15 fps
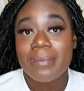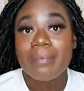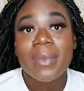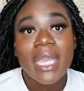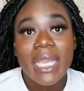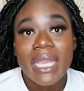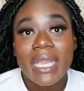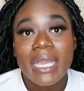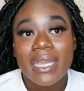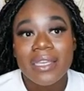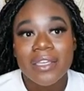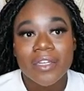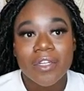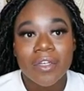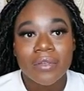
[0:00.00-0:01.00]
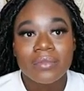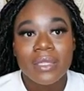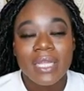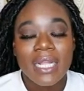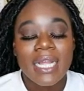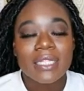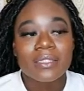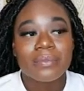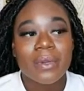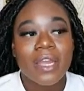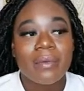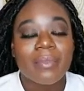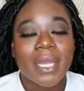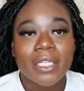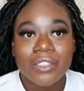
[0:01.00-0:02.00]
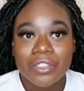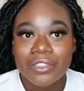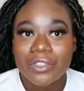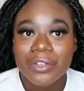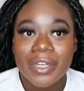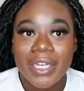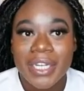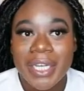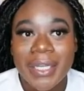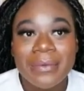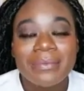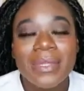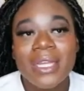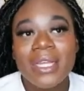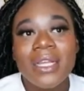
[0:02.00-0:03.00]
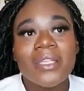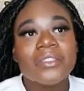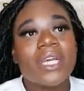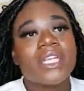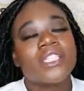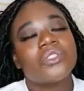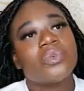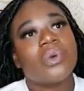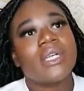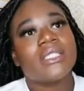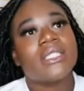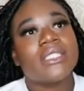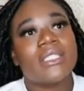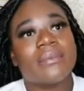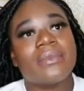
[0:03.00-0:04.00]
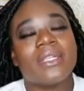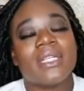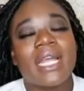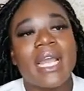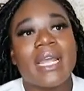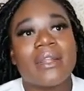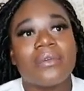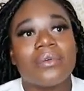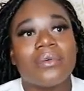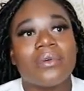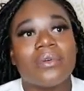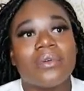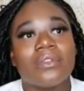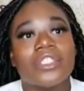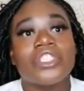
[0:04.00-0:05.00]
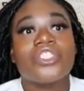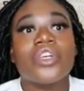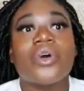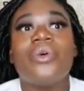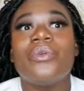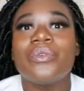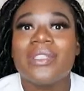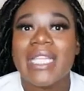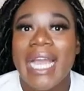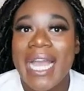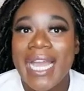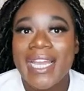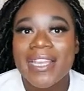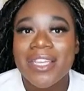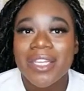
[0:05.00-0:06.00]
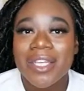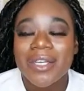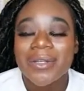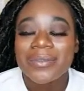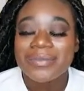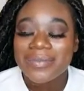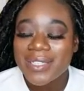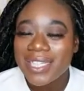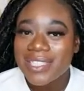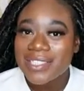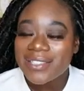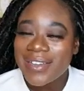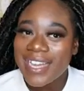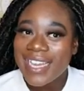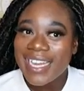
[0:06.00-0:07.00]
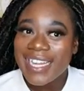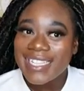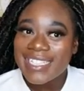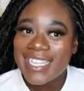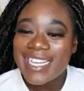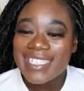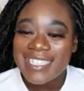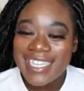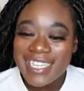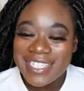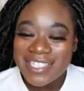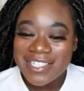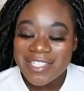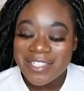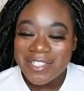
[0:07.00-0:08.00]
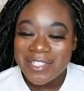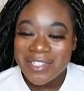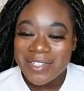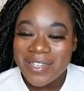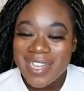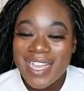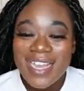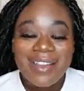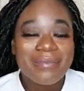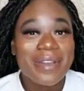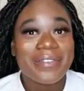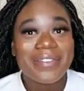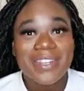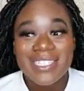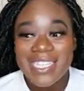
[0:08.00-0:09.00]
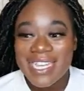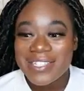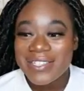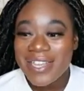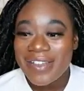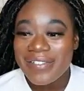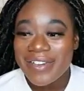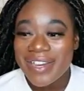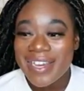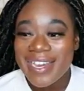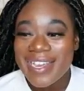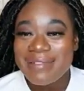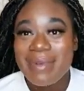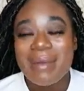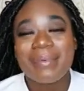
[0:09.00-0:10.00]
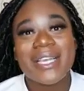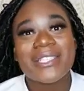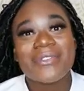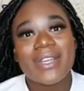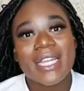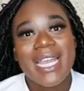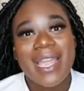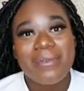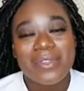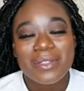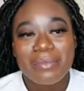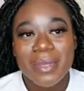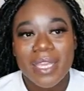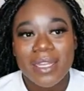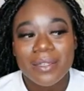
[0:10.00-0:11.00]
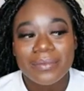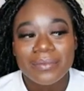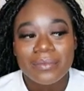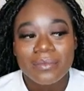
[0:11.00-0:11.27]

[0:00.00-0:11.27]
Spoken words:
me, you know, like, that's part of my story now. So I just wanted something that showed that, you know, and so I got that tattoo, my first tattoo ever. My best friend came with me.